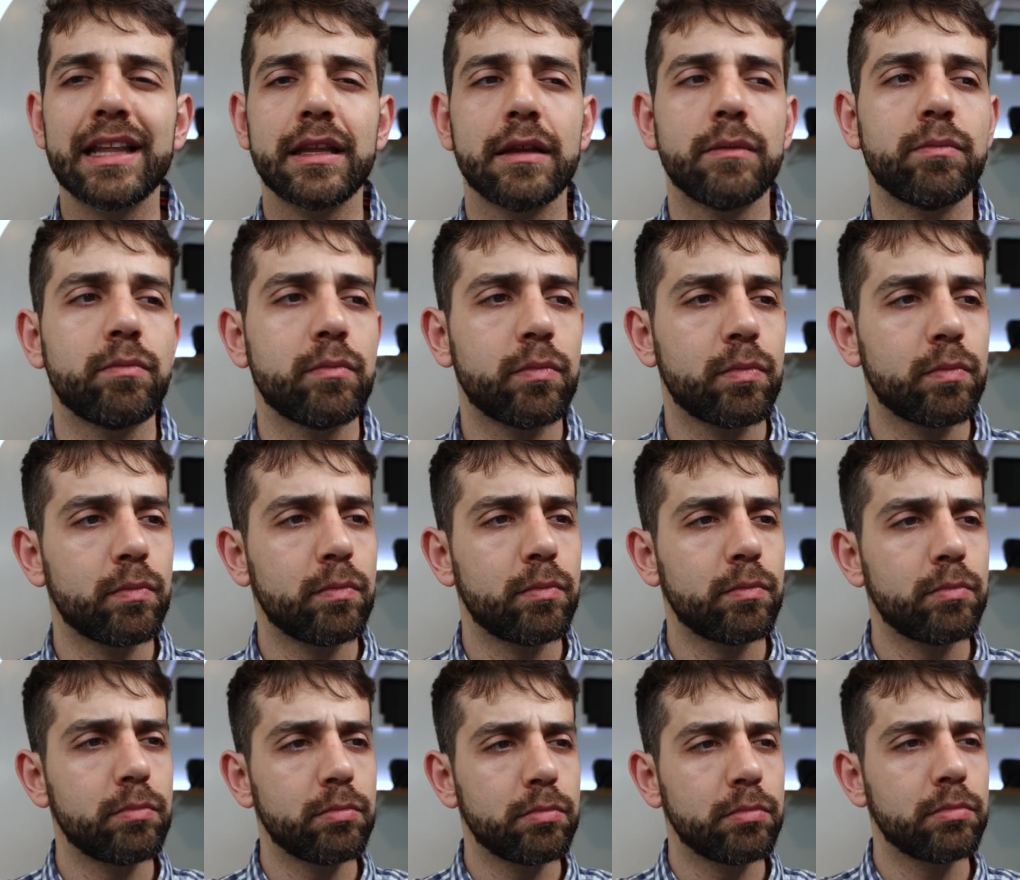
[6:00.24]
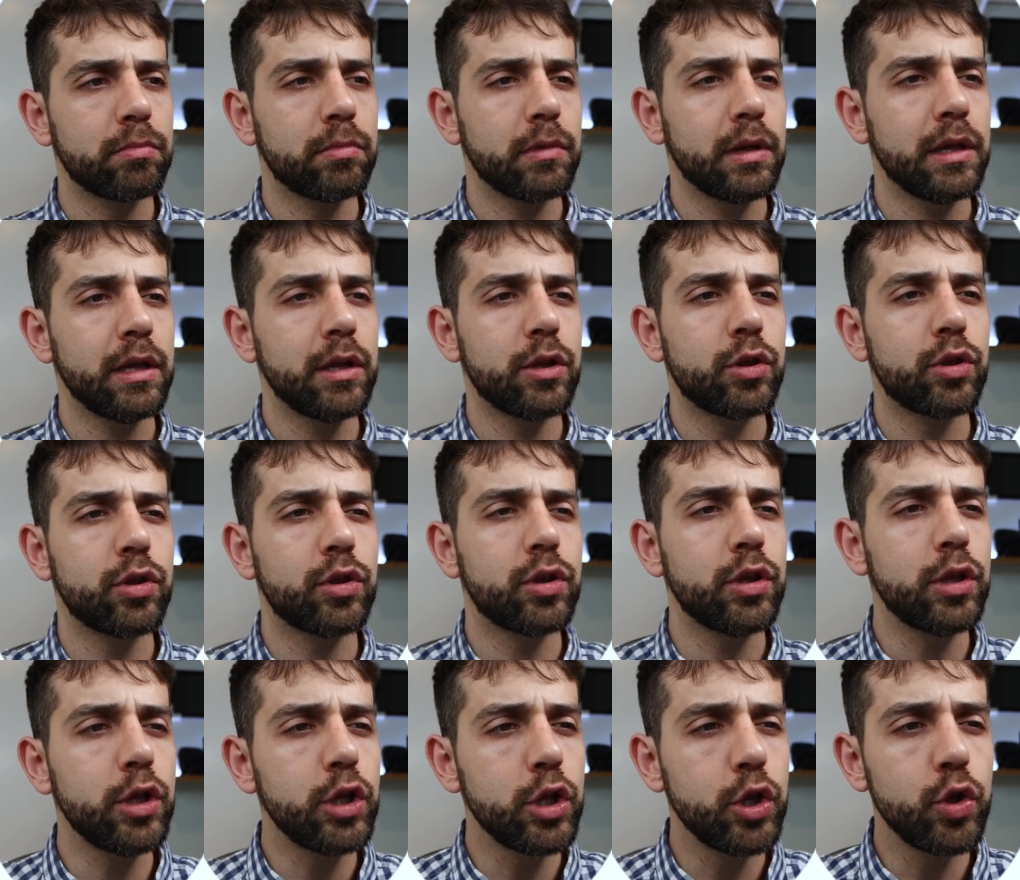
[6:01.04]
Alan,
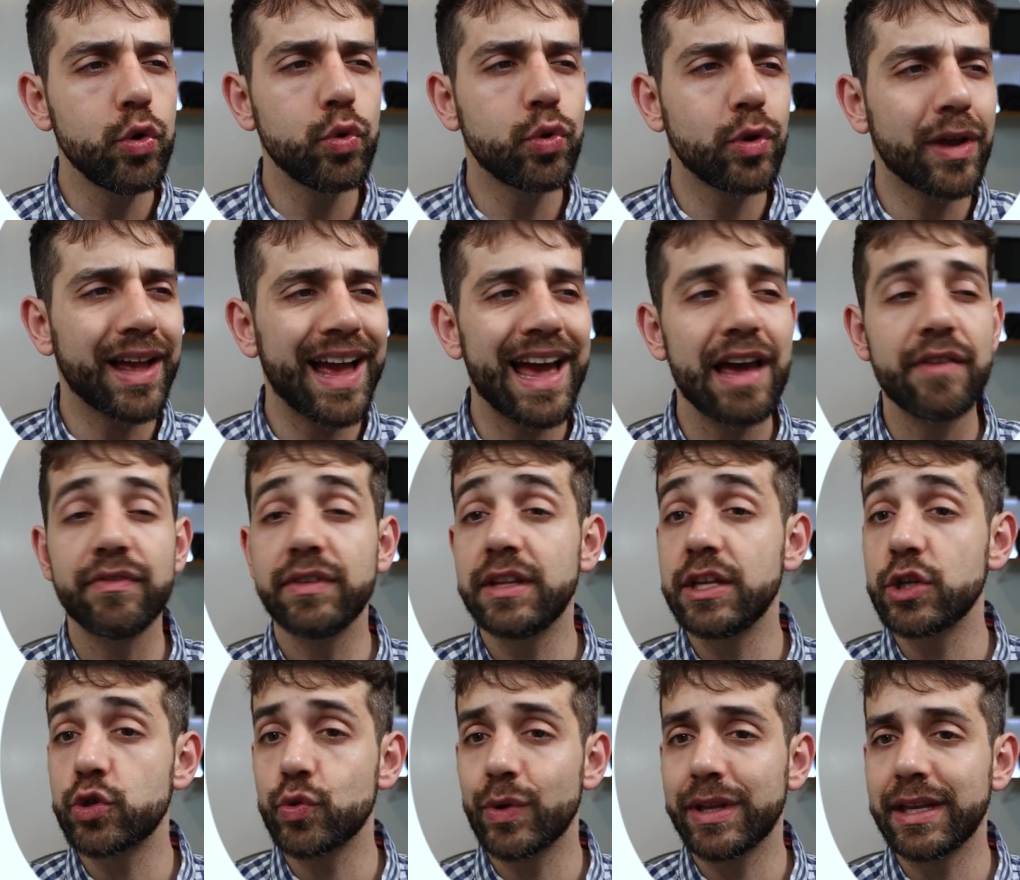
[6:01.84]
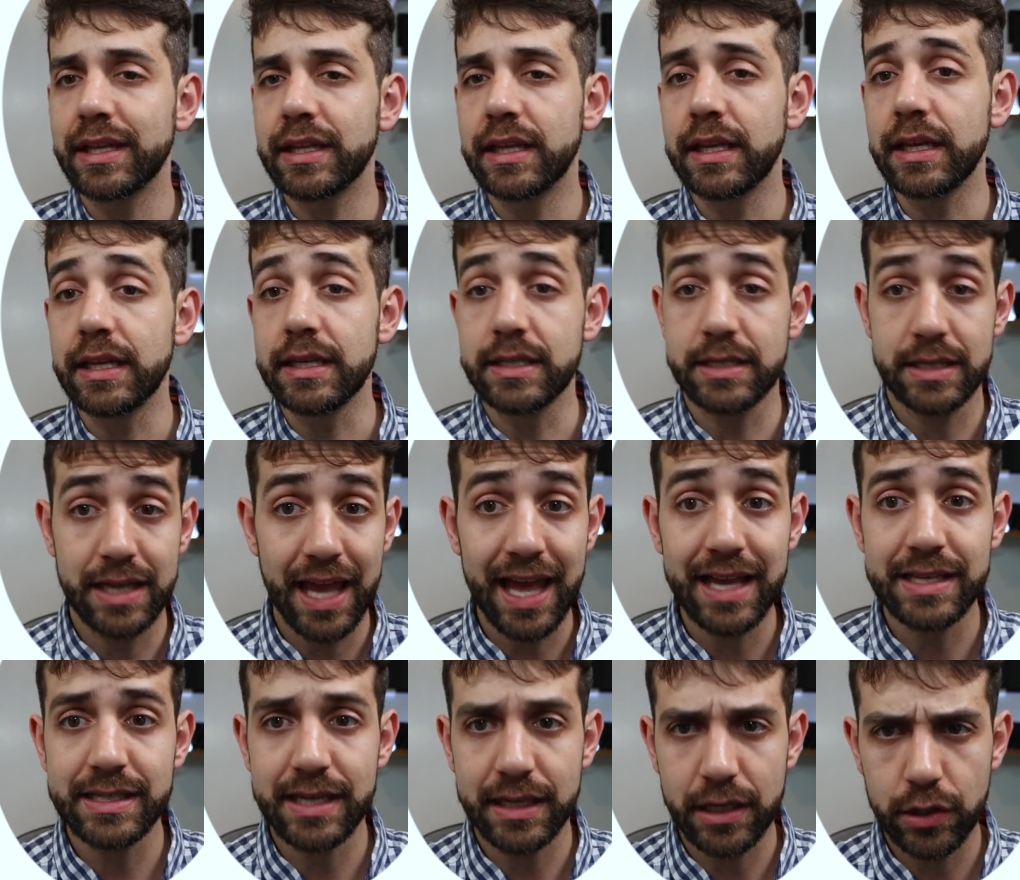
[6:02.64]
you don't have this one in the
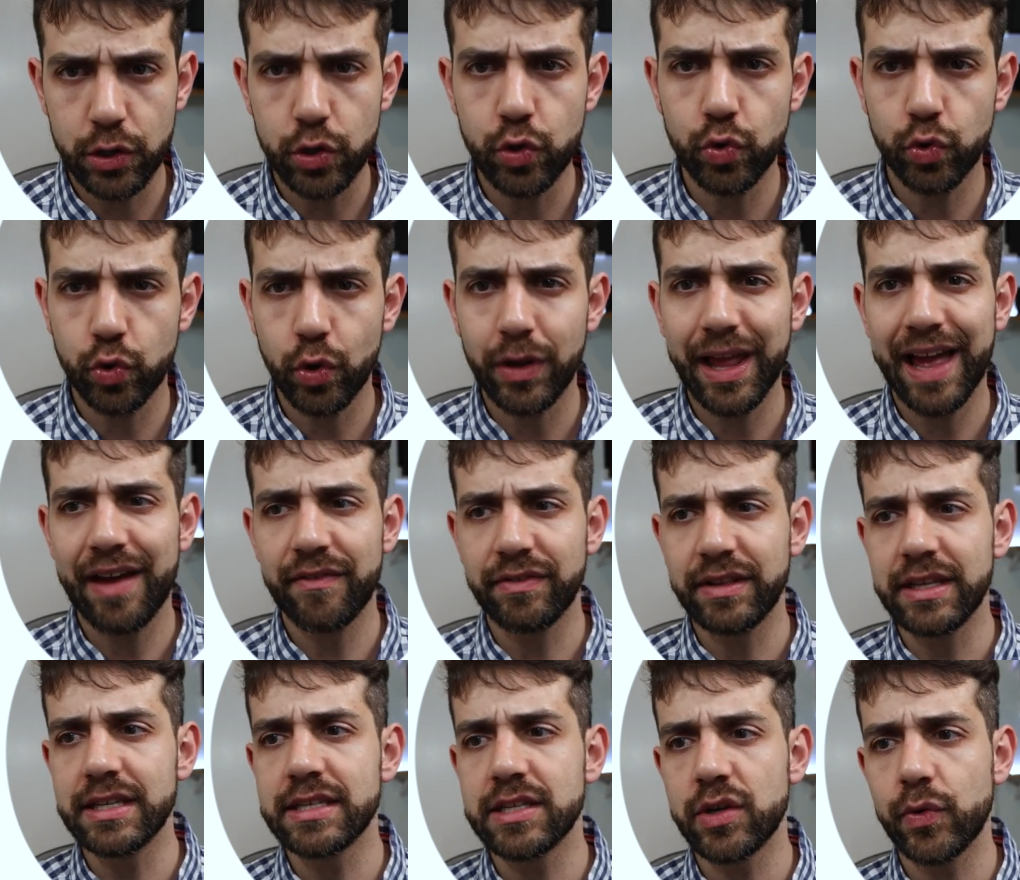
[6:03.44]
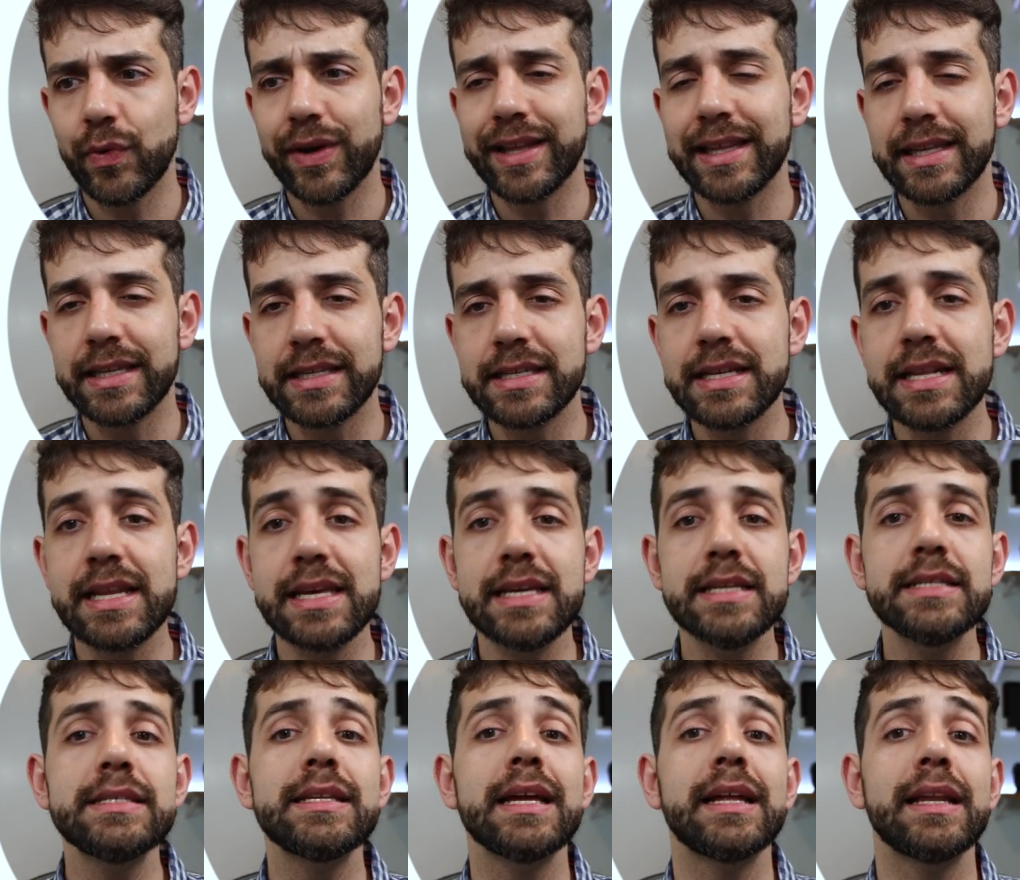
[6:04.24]
list. Yes, you don't have this one in this
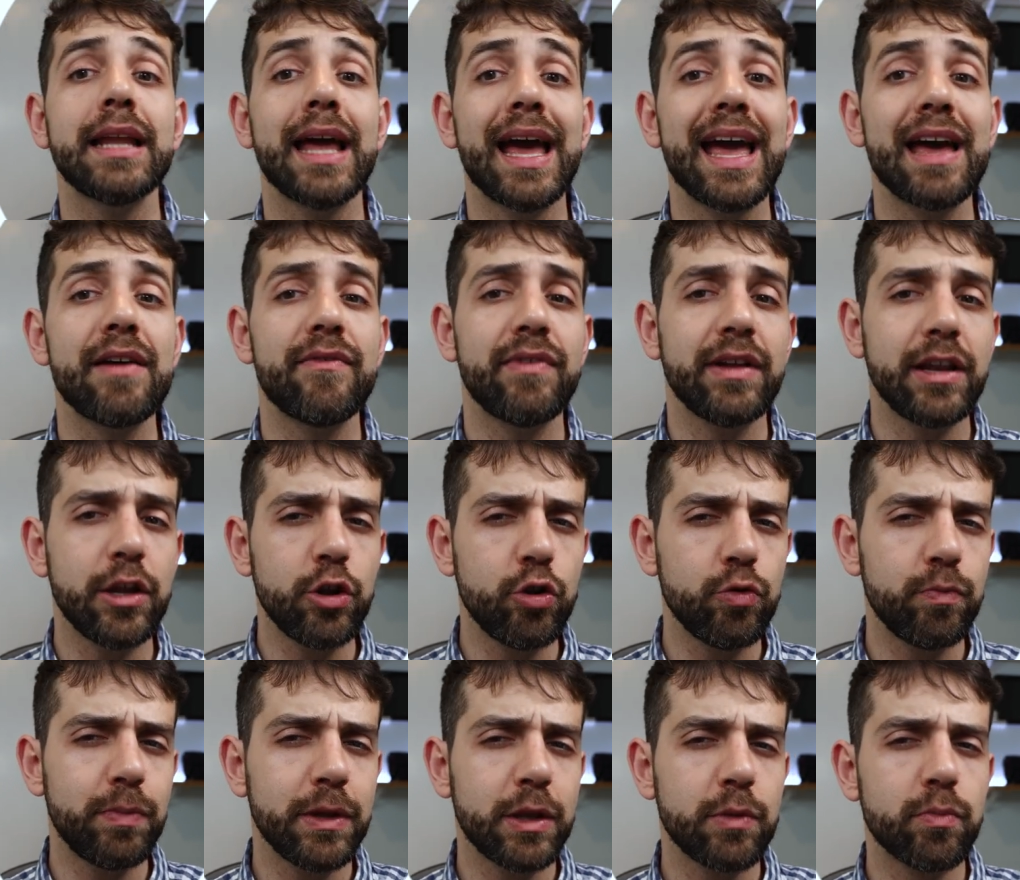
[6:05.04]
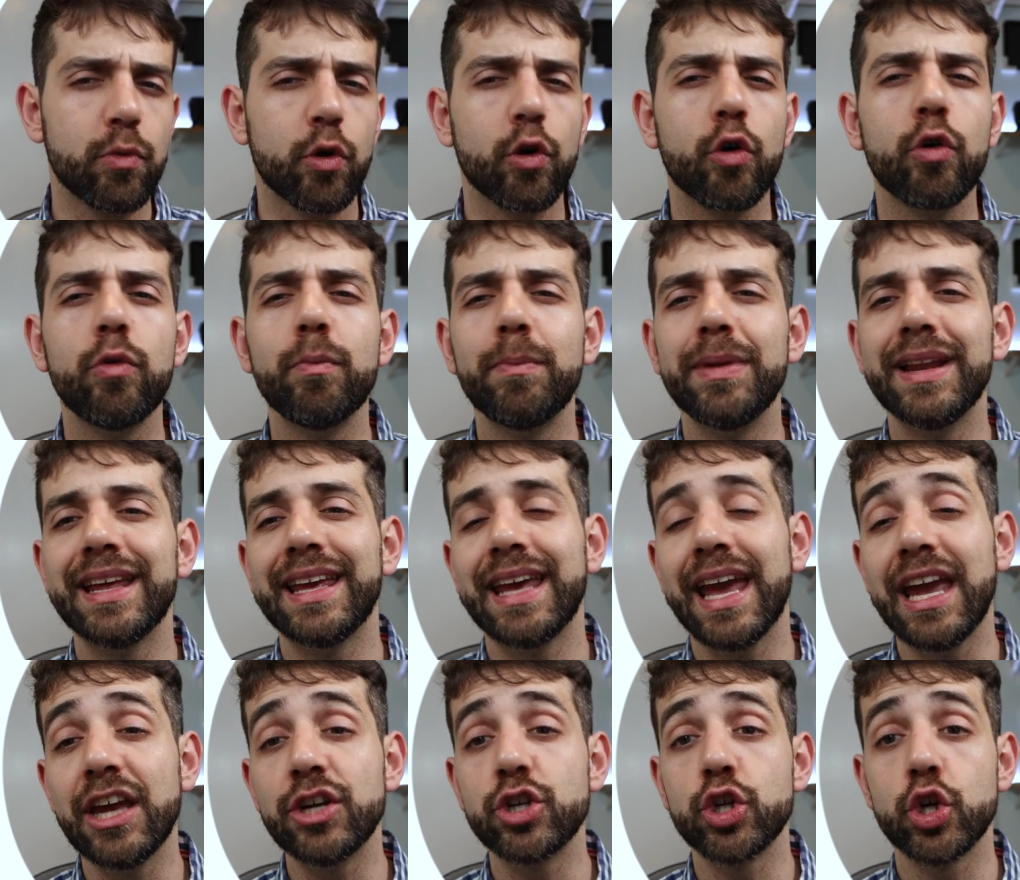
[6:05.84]
list, and have a little bit more
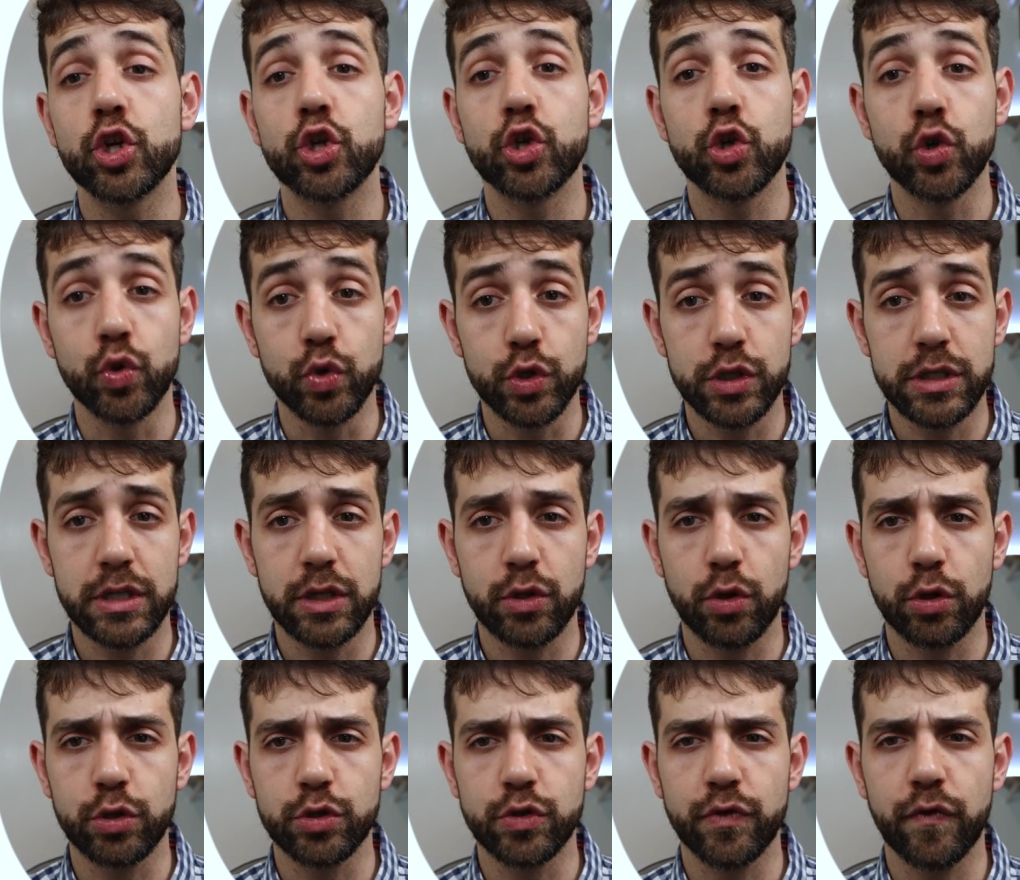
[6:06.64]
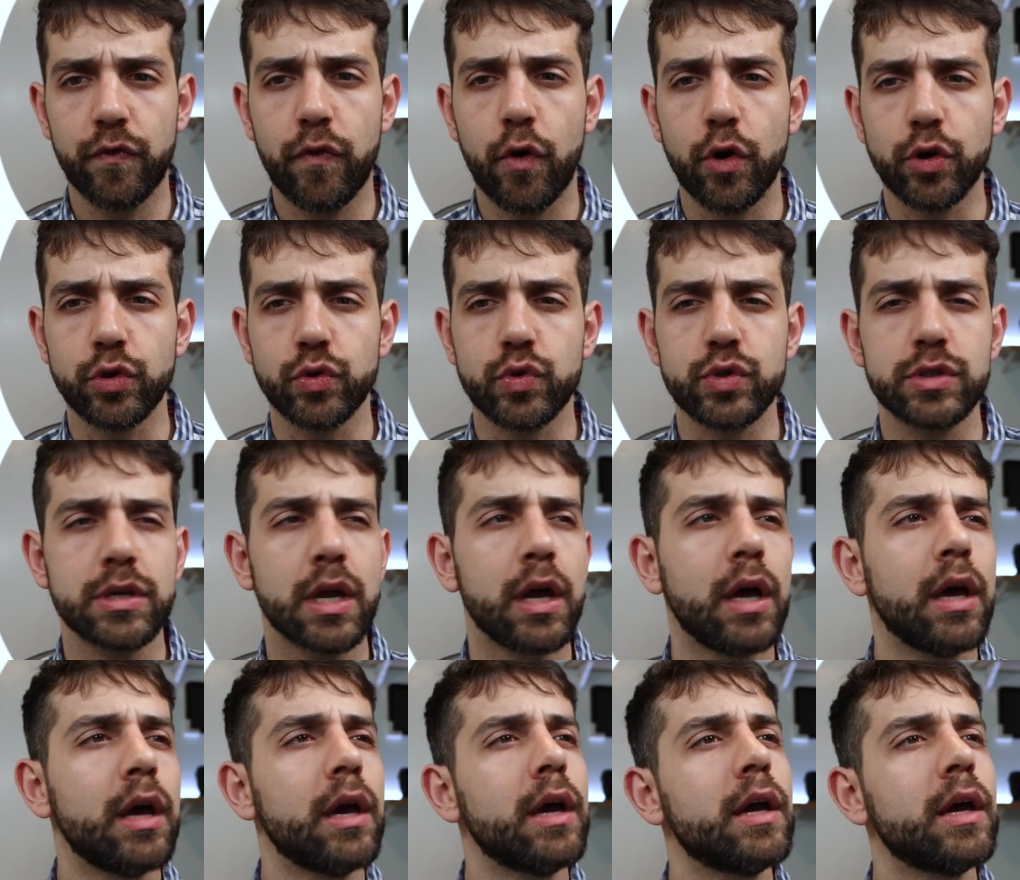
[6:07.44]
complication to use Synology photos.